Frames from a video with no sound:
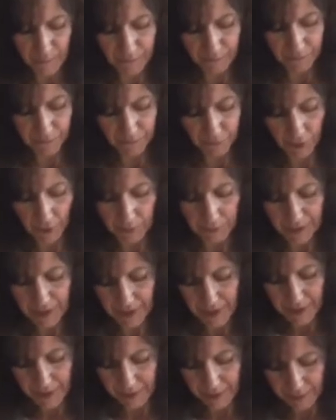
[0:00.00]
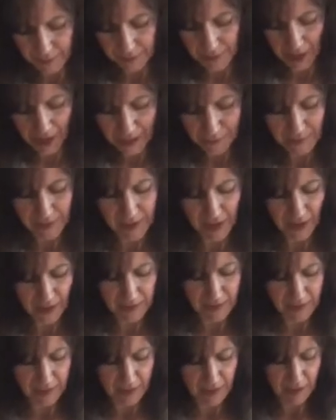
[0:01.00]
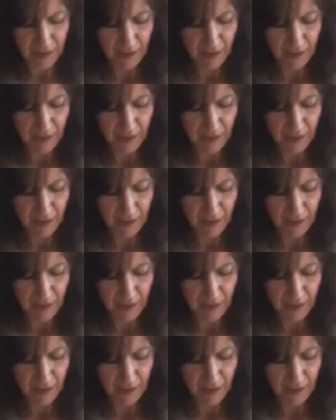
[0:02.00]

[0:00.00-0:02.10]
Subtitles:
from the lime zest.